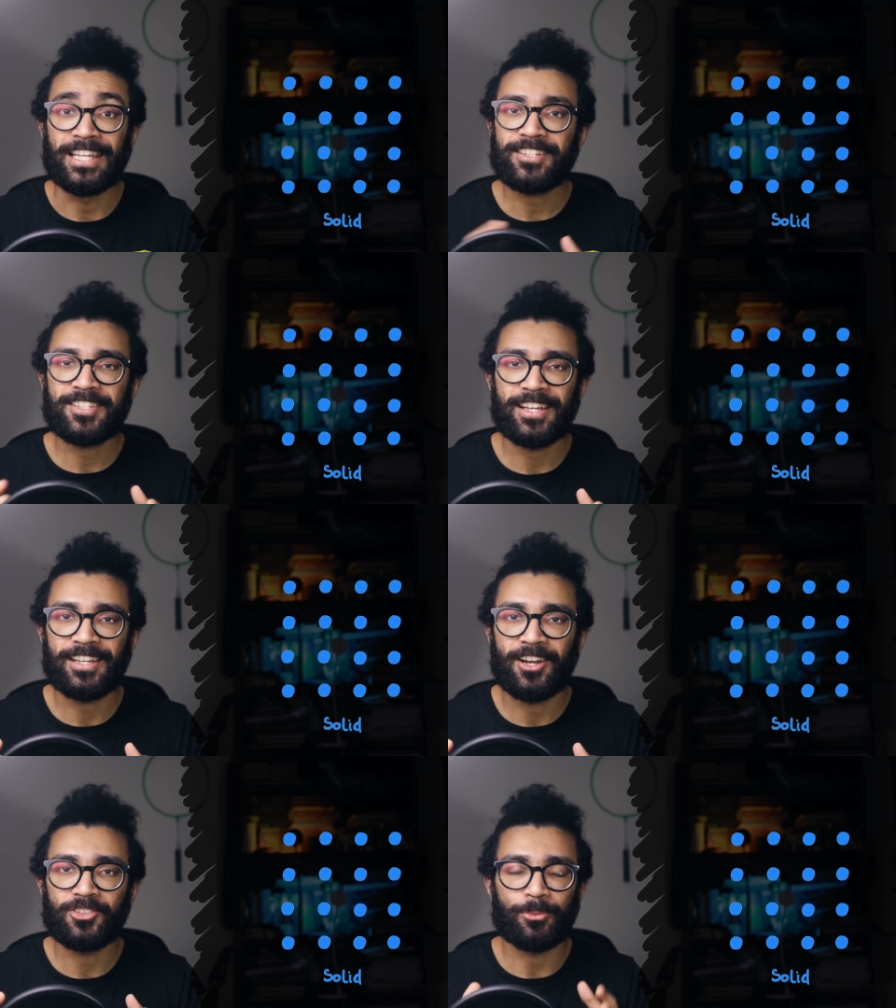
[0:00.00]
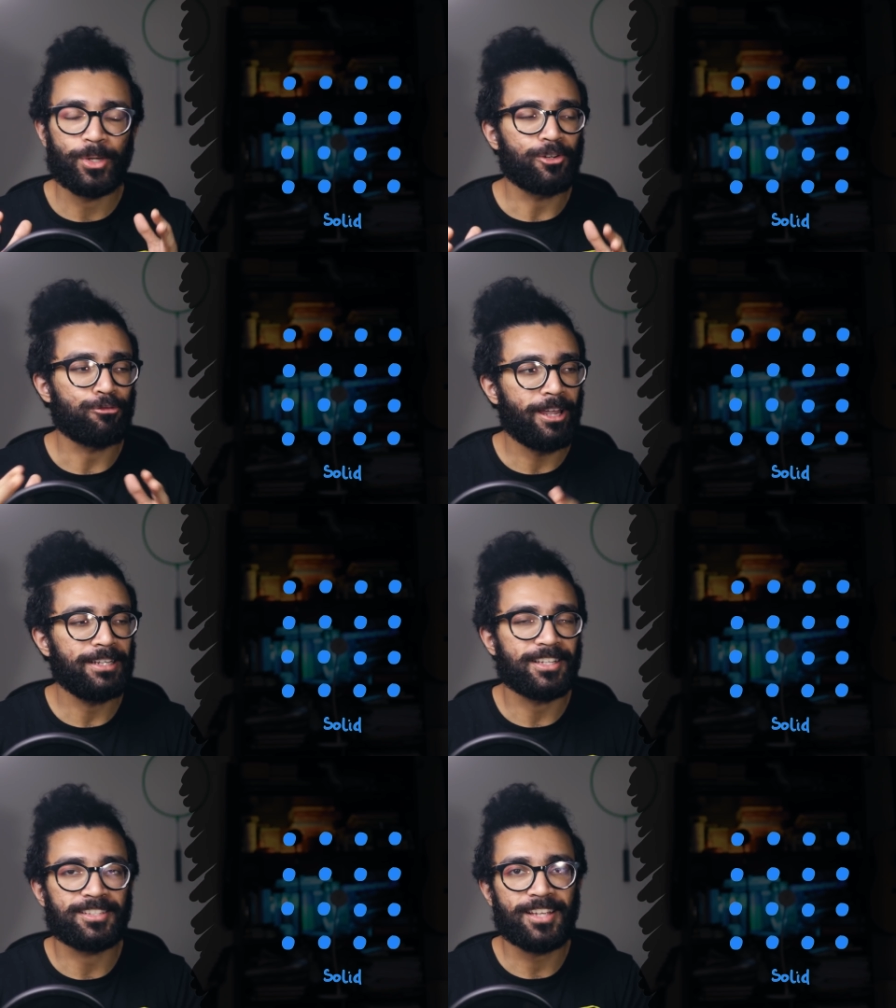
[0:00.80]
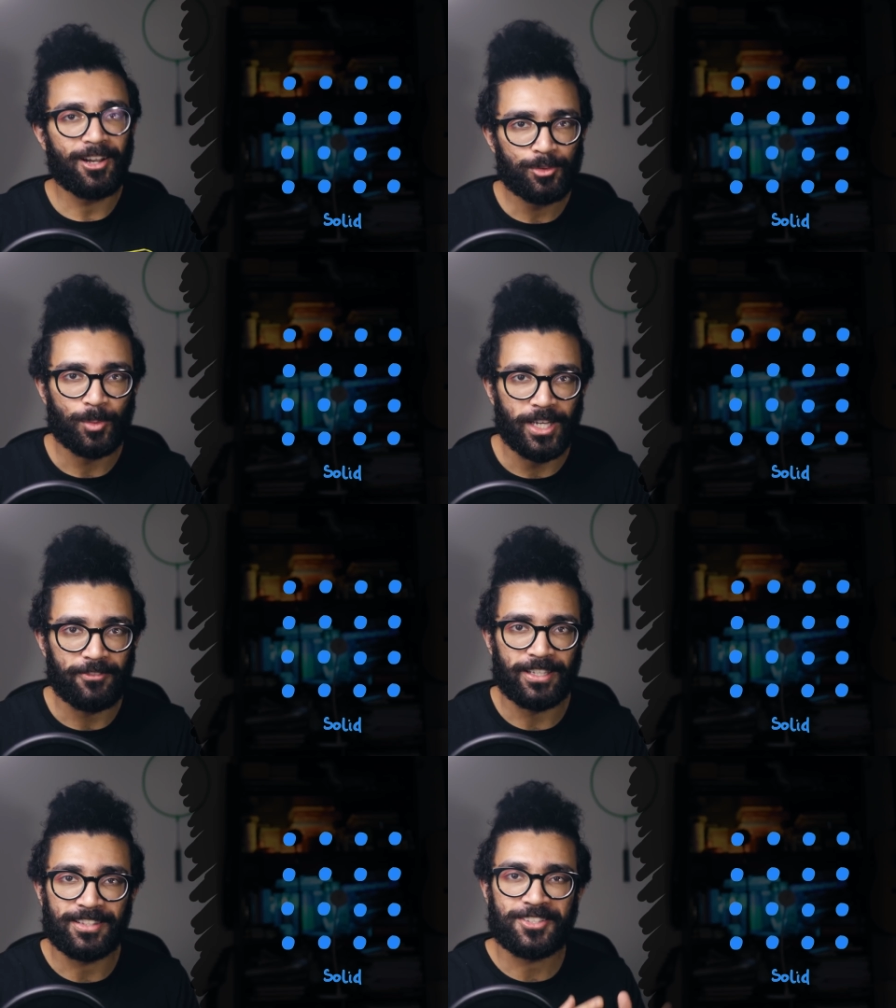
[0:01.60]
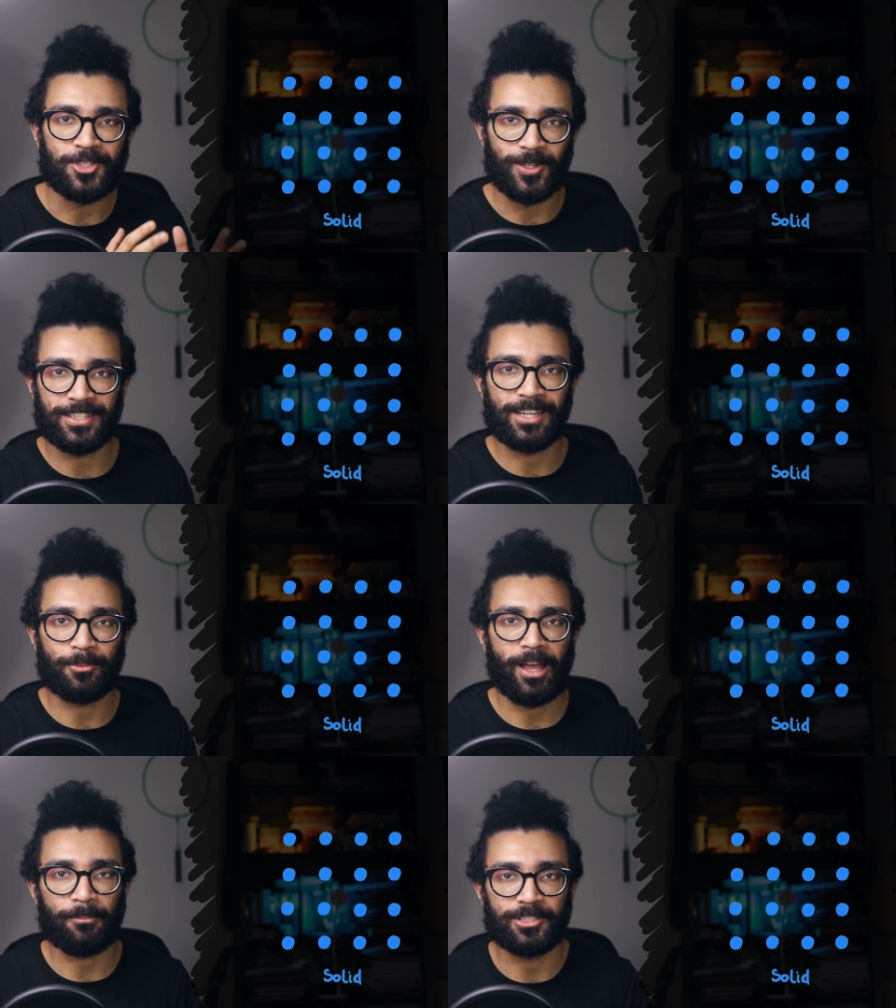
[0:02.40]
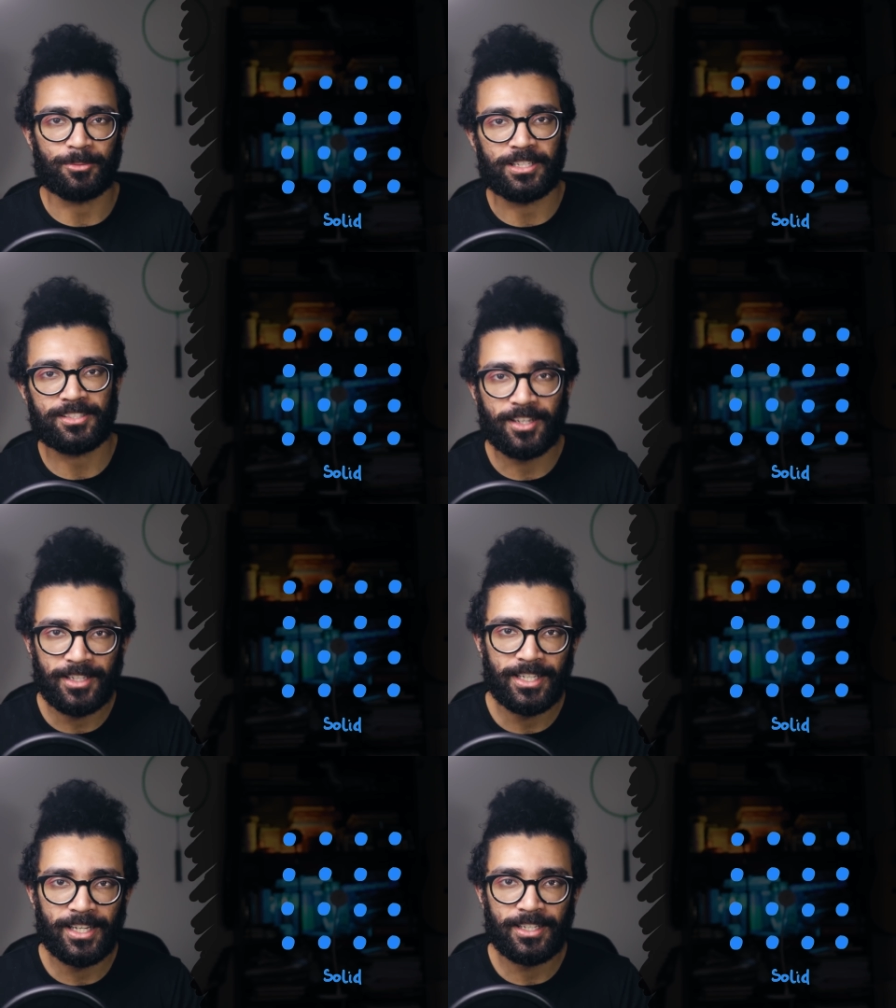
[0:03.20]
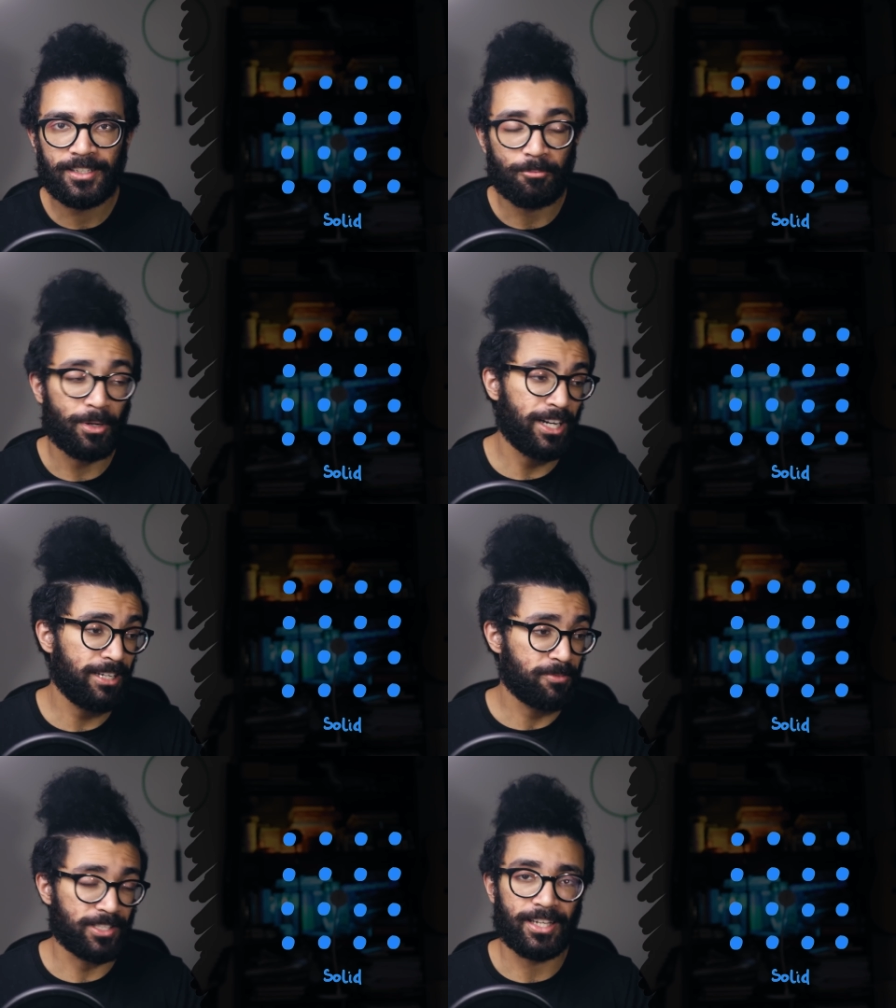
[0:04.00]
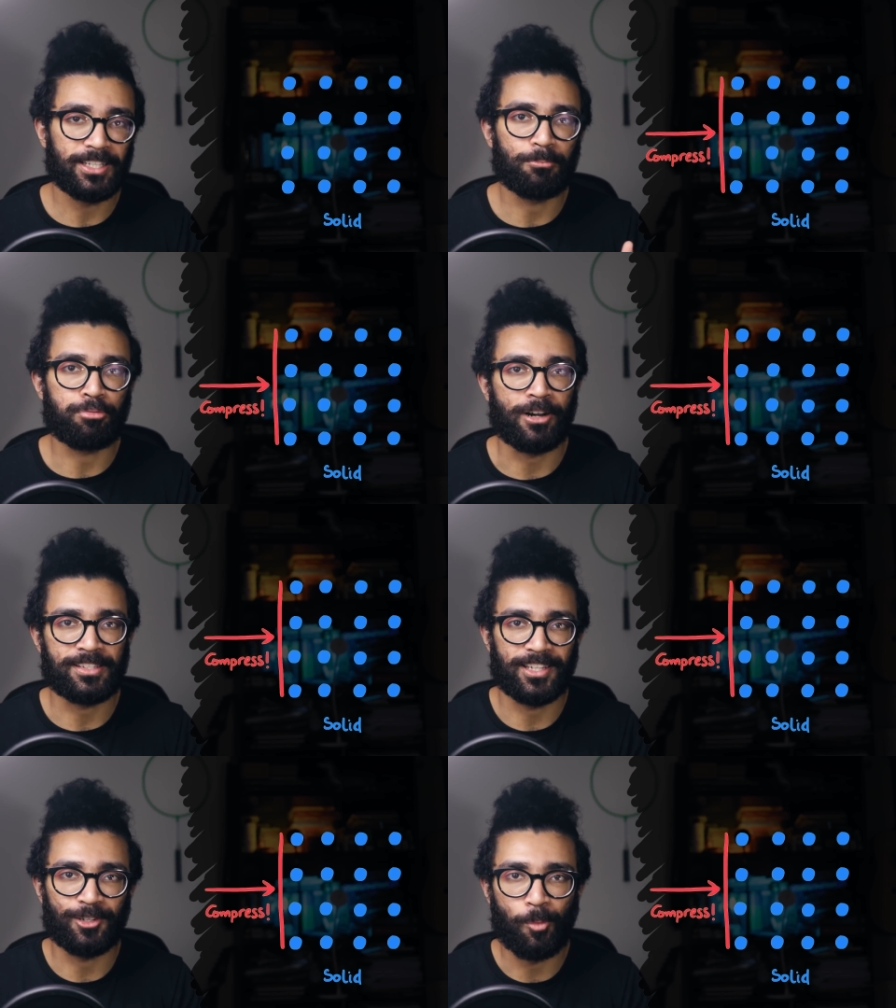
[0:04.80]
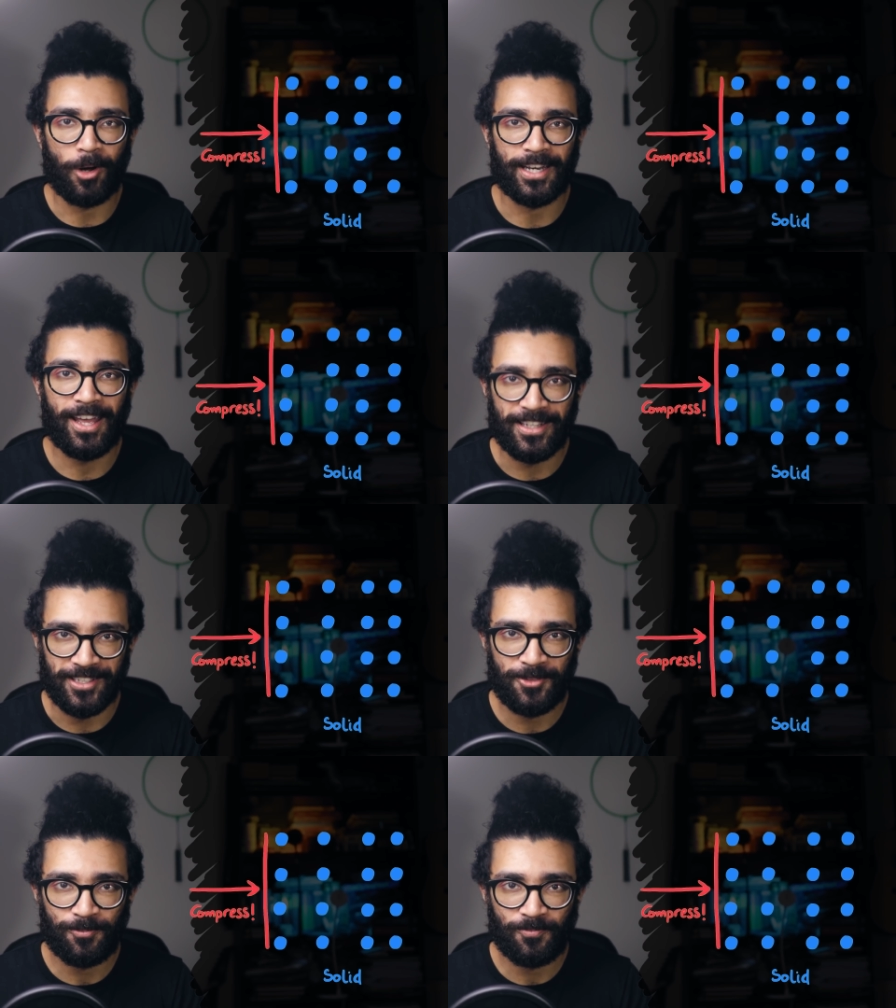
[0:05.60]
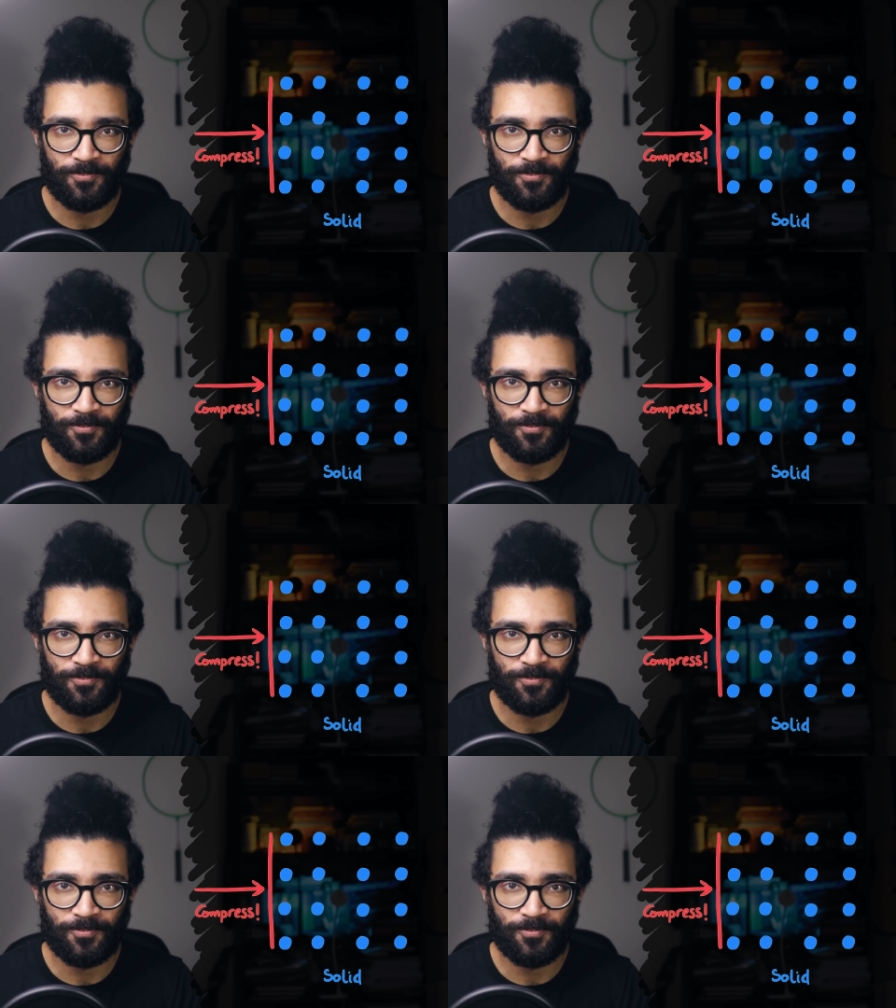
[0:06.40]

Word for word: Let's say now that we create a sound wave in this solid that we happen to be studying by, say, compressing one end.